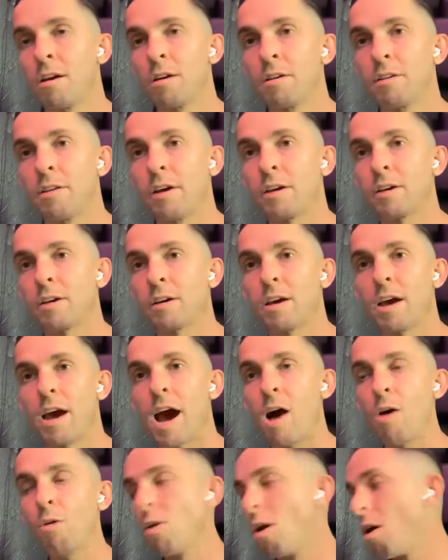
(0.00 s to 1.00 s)
Like
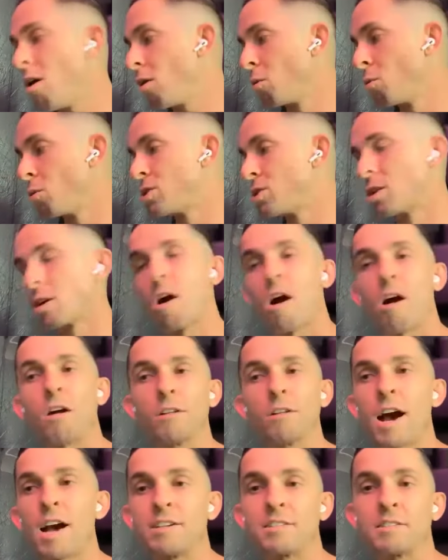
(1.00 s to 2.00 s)
how long would your car
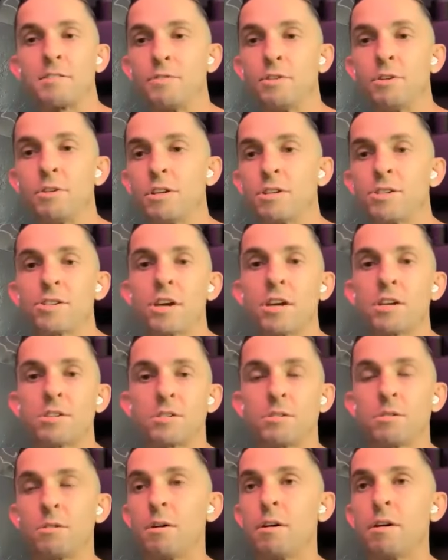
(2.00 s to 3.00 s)
last if you didn't change
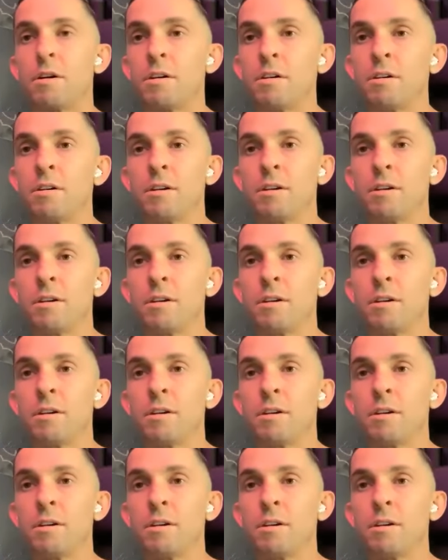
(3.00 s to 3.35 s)
the oil?